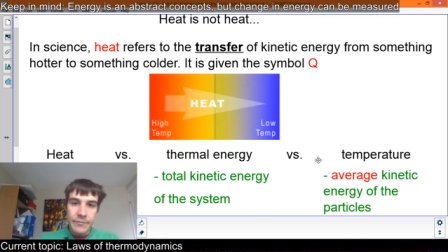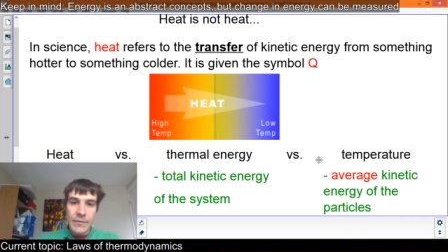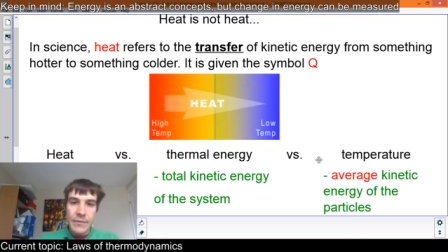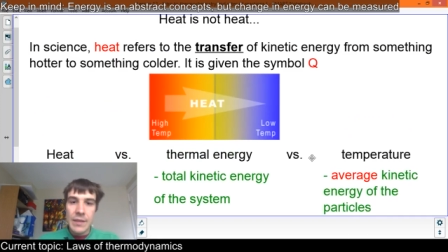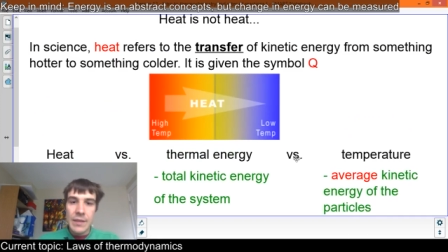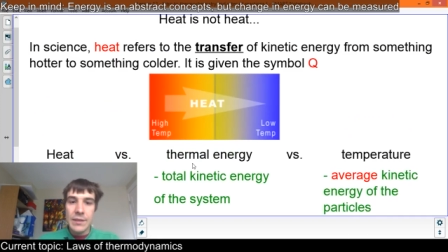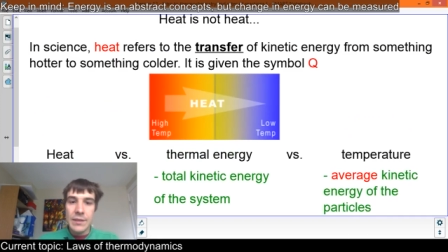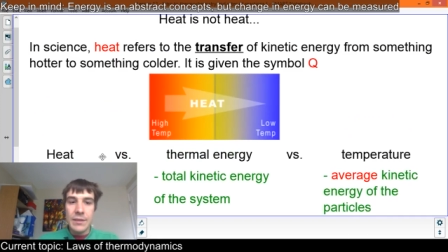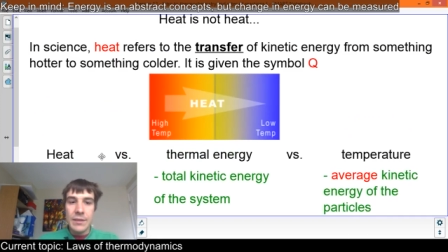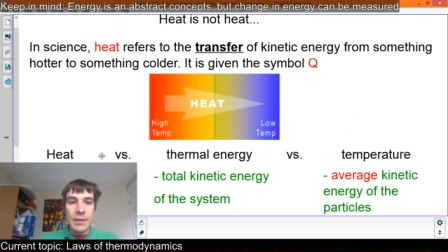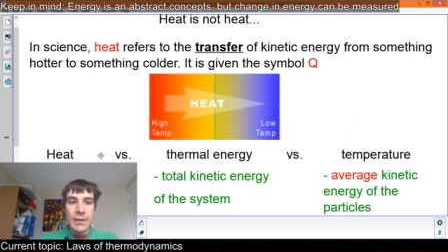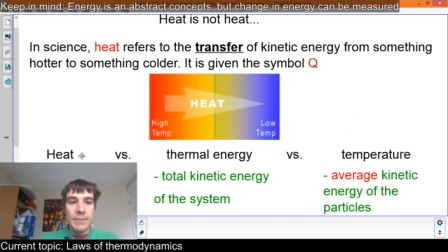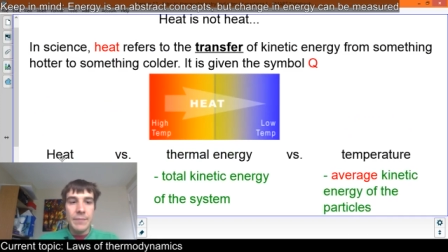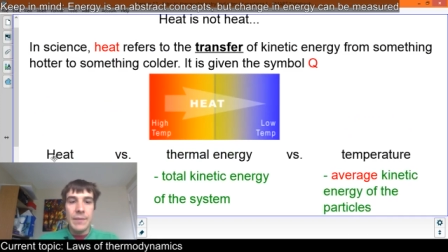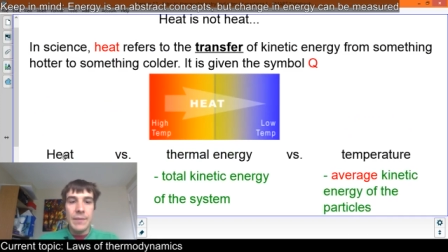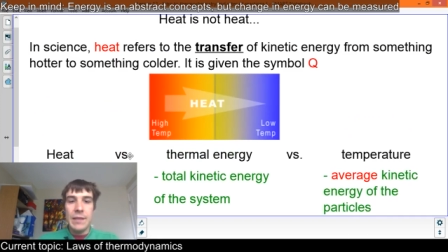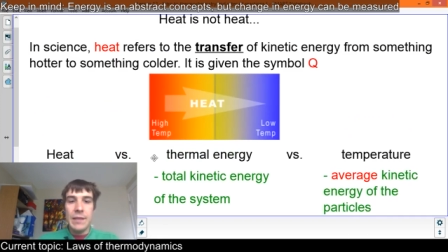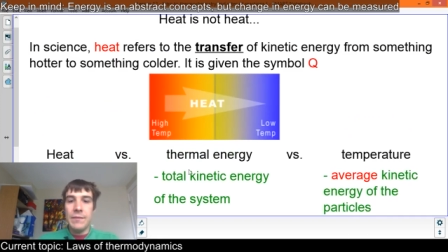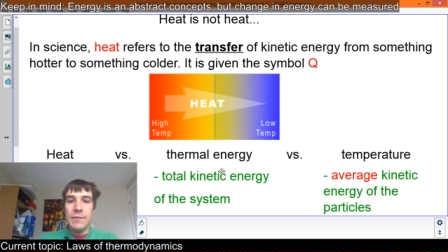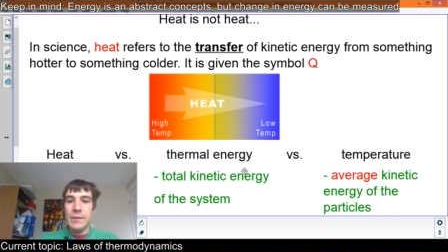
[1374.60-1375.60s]
So
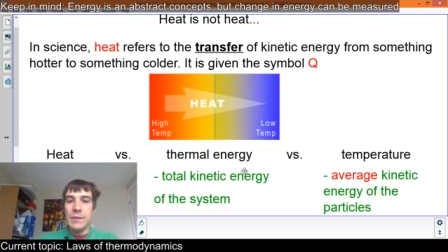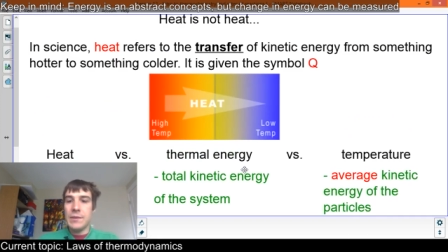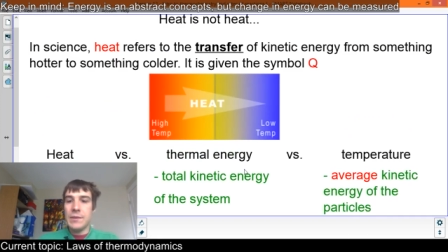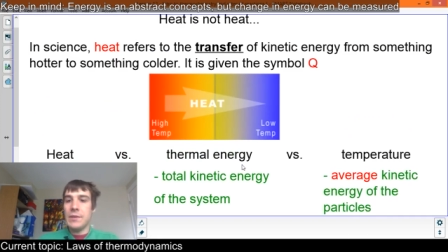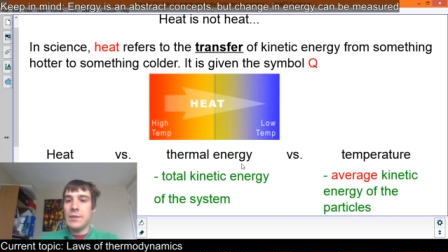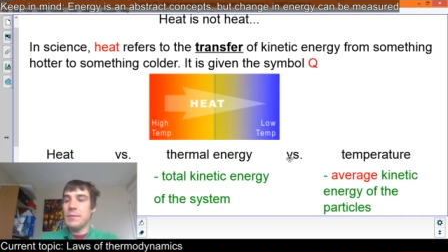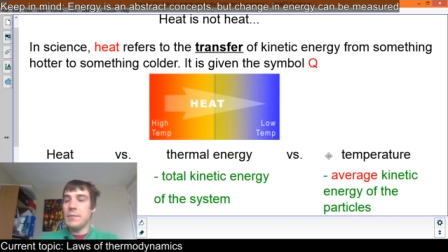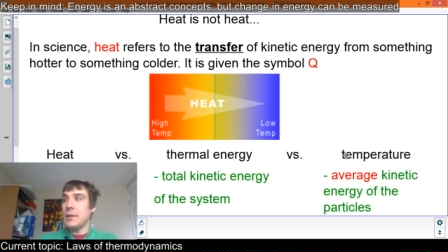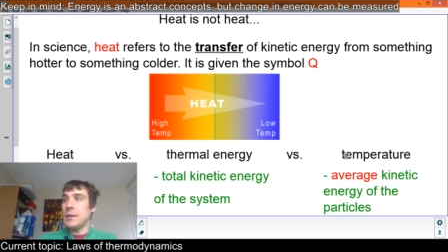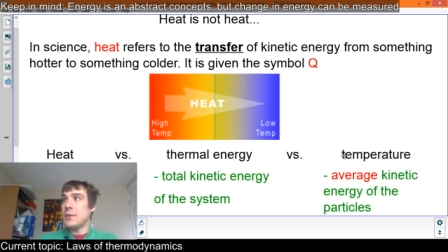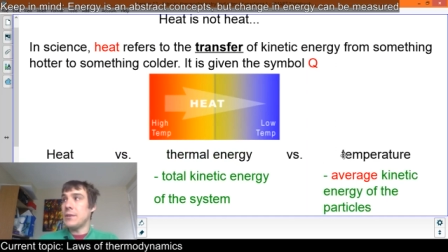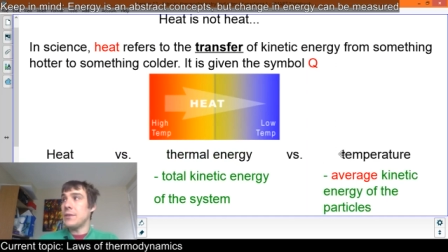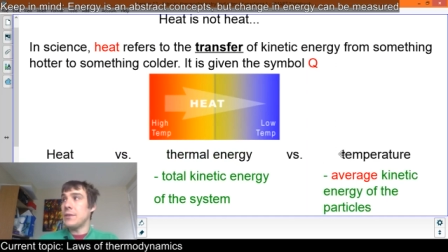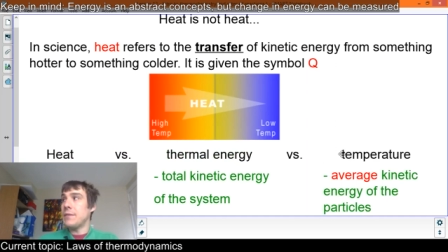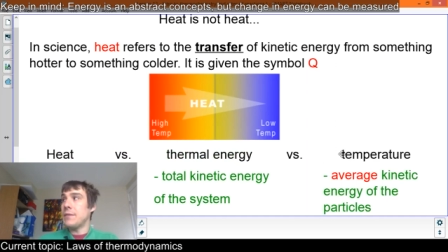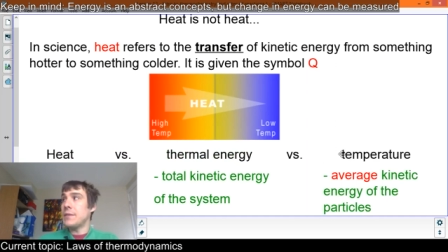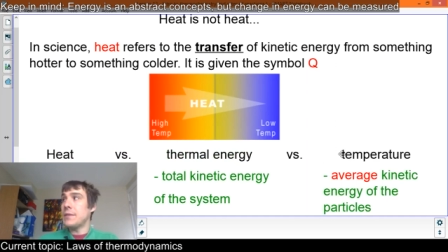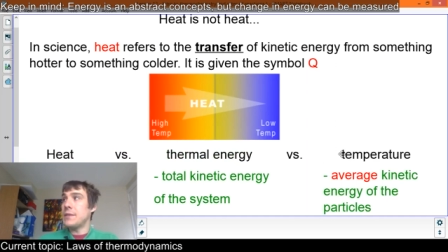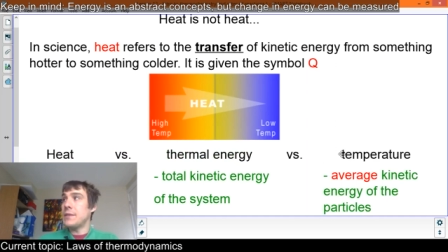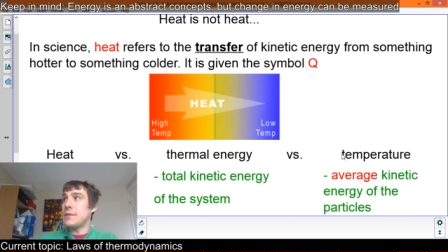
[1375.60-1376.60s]
heat versus thermal energy
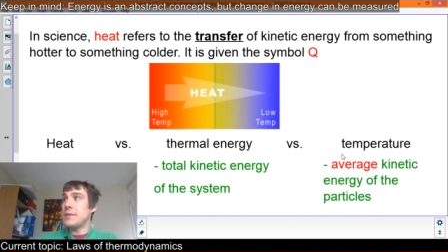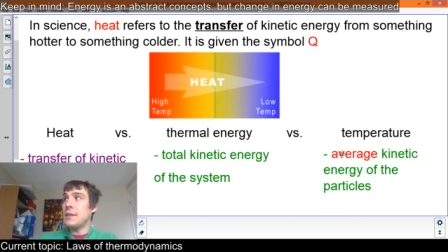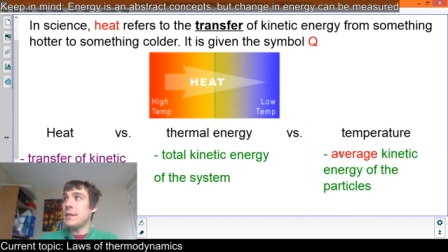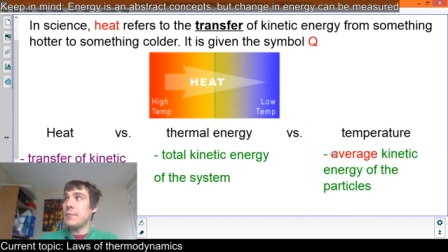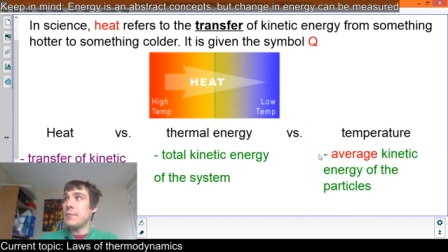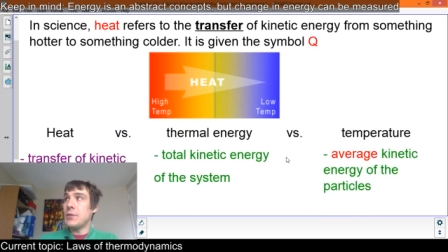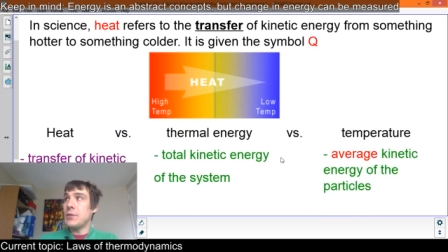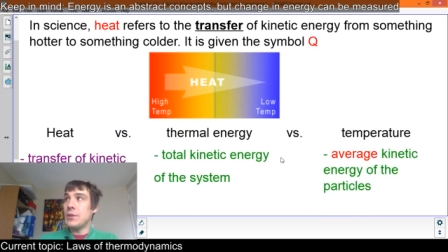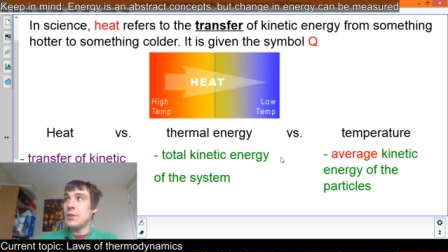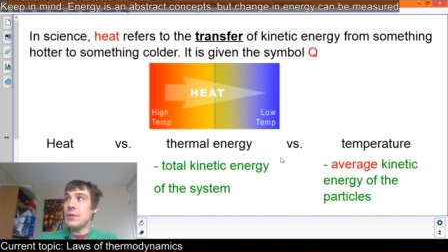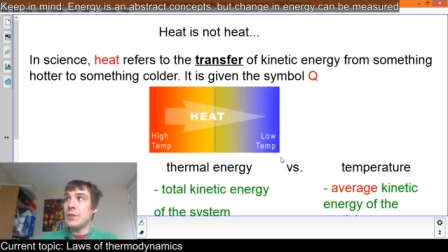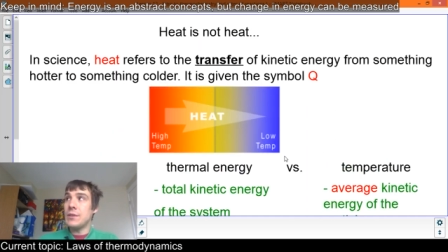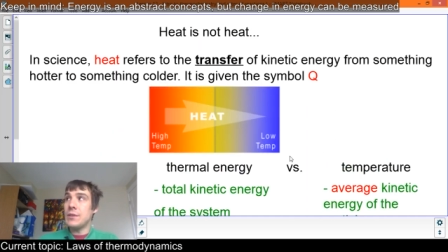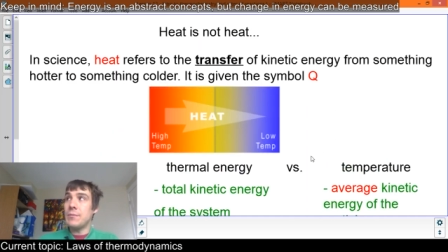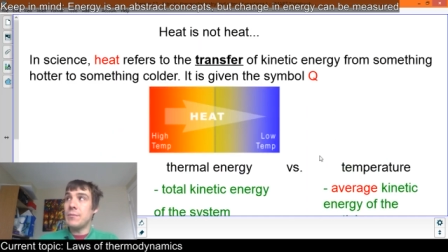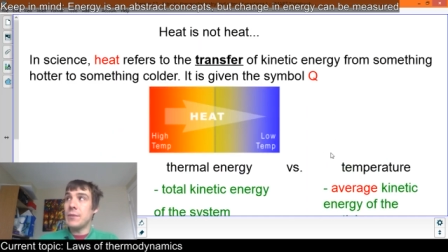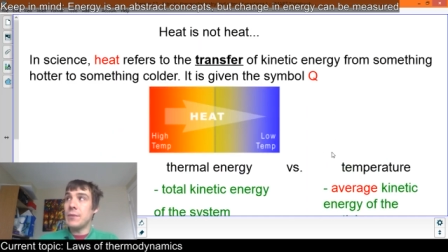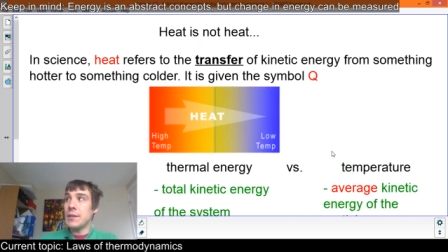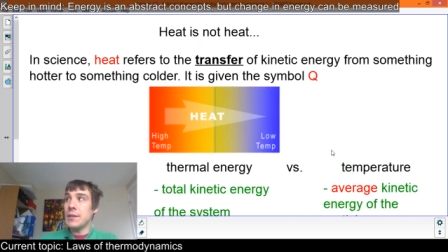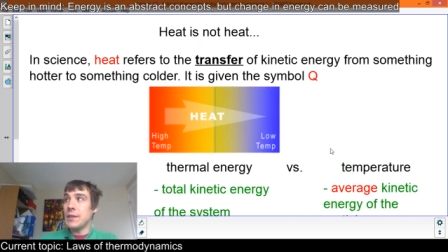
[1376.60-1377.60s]
versus temperature is an
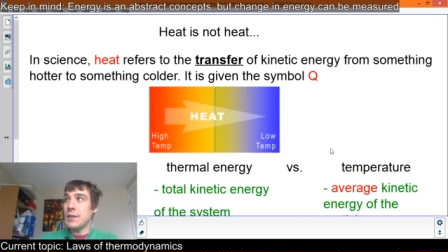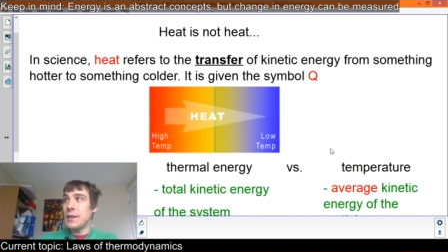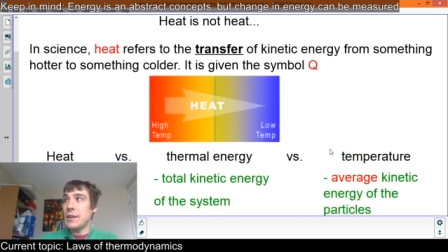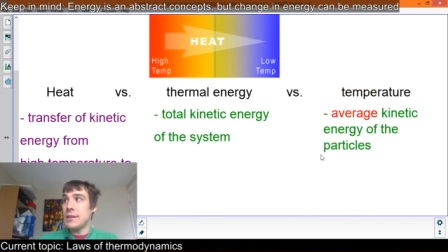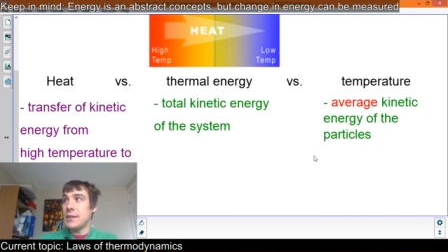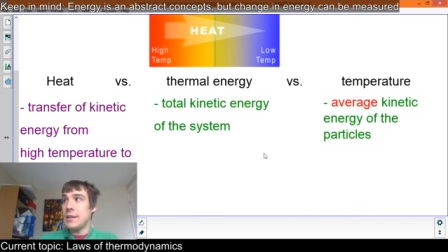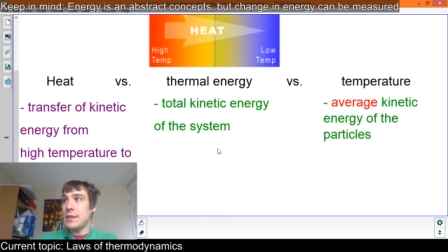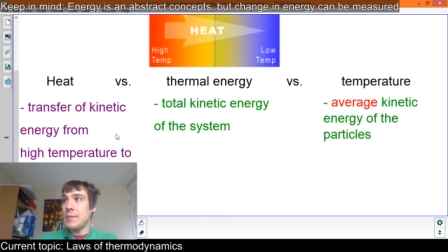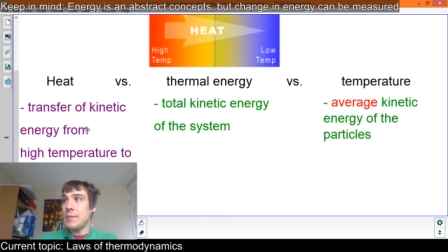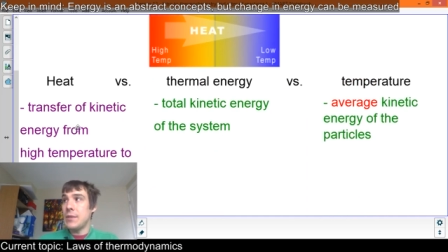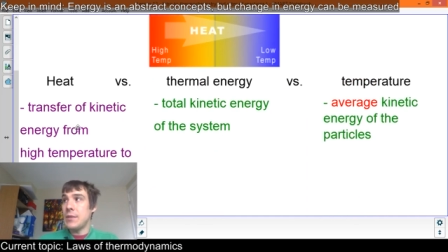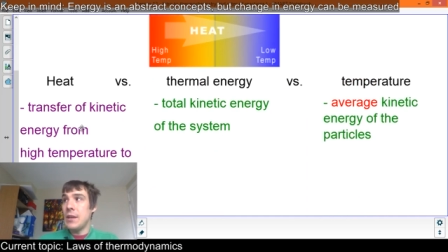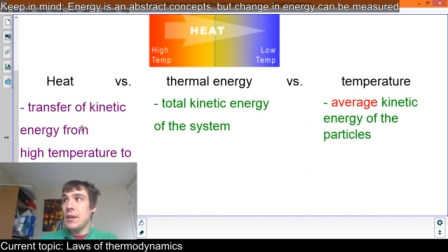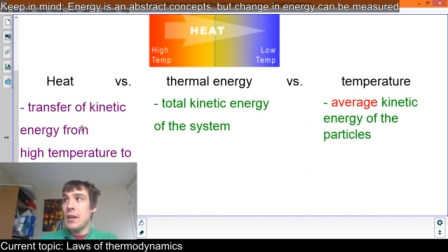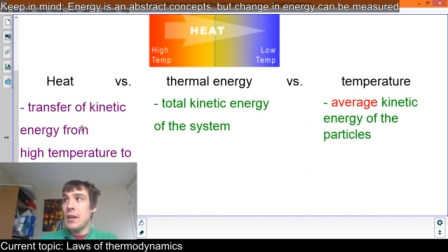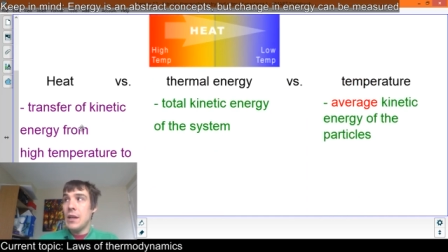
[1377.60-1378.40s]
important concept.